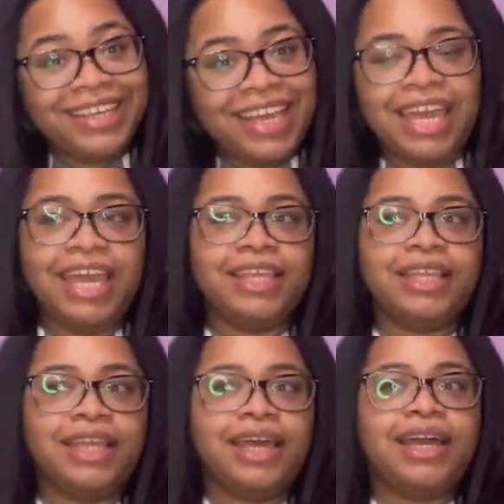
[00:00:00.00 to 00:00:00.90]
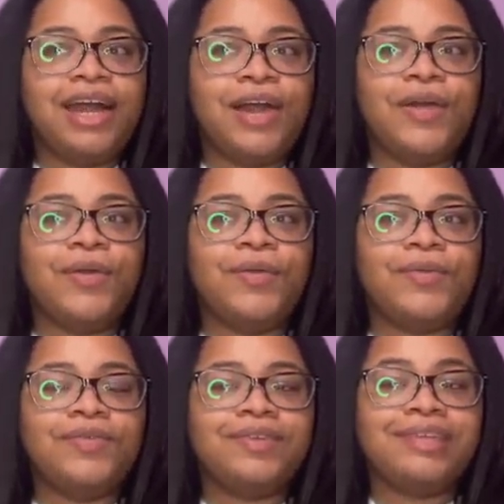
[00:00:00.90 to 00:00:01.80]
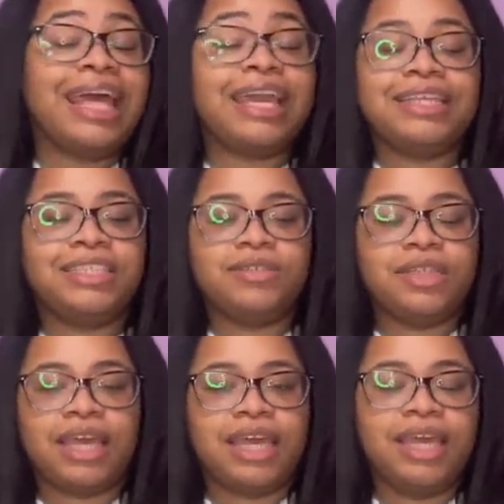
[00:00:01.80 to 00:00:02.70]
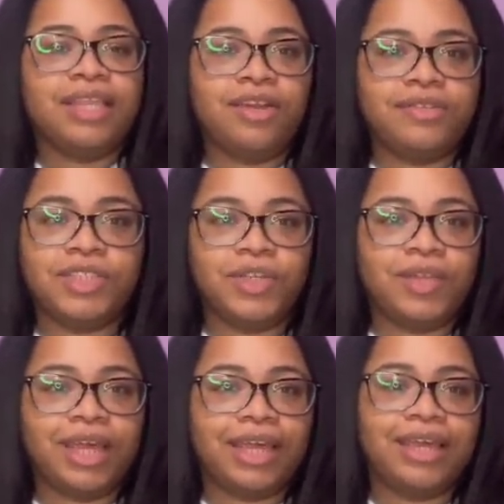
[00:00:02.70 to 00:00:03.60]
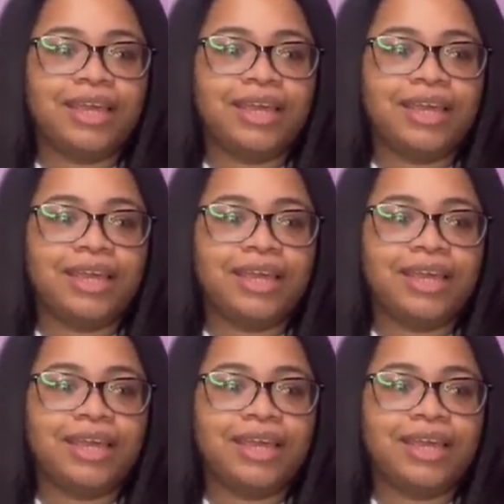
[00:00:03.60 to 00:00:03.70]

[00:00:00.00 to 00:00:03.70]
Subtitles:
It ended like how, like, she, like, it ended off so, like,